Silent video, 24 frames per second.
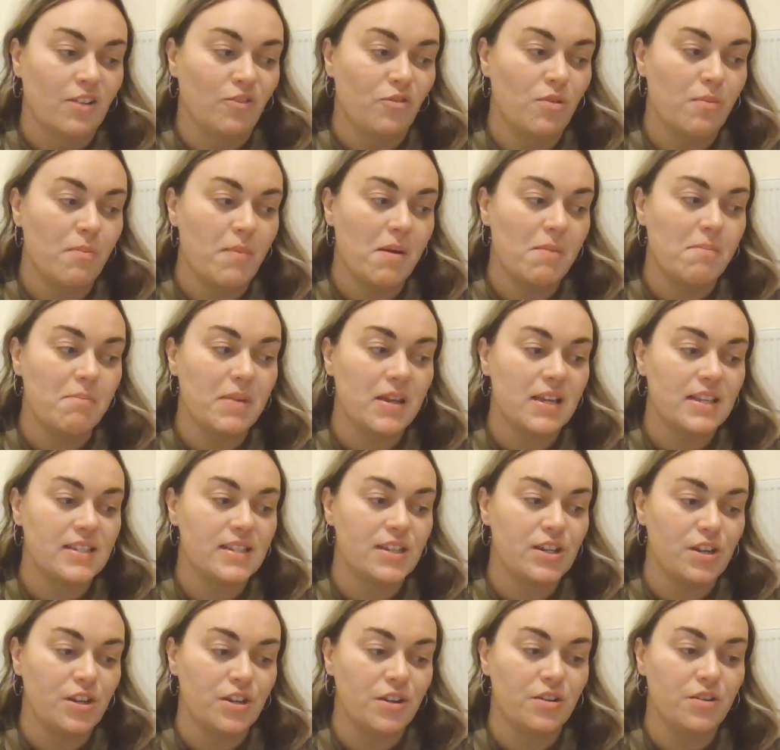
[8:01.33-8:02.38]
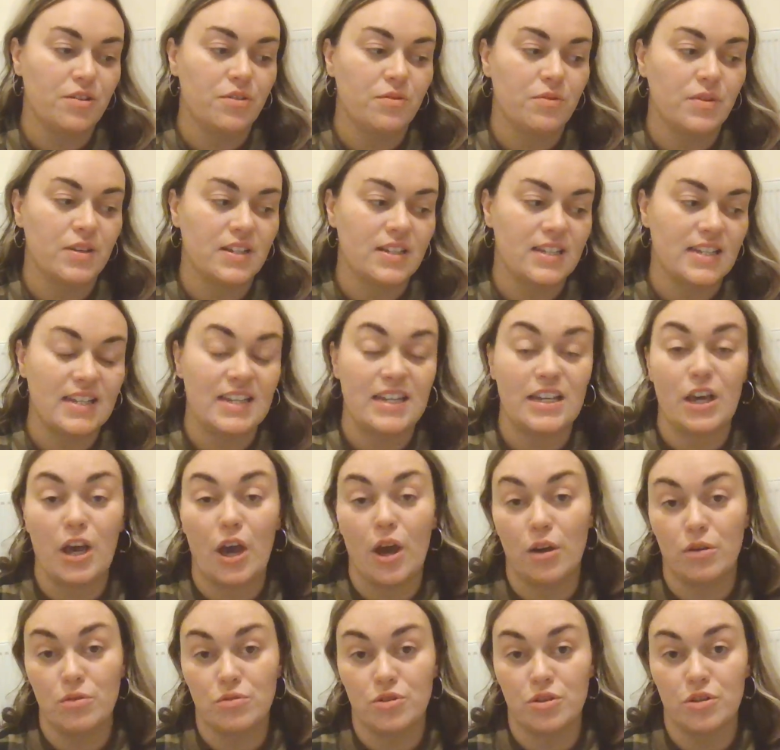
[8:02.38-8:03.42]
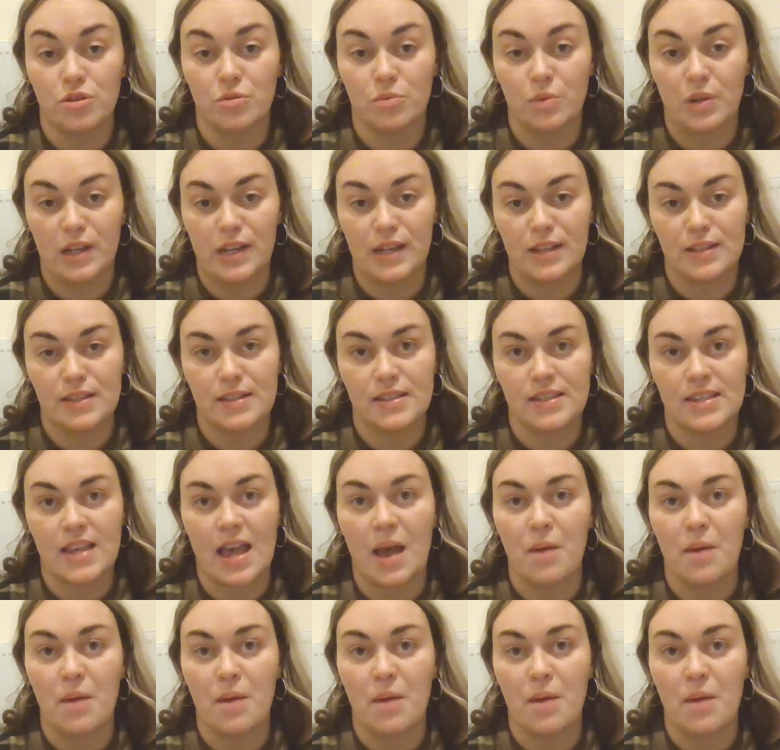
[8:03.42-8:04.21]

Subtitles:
Remember to decode your words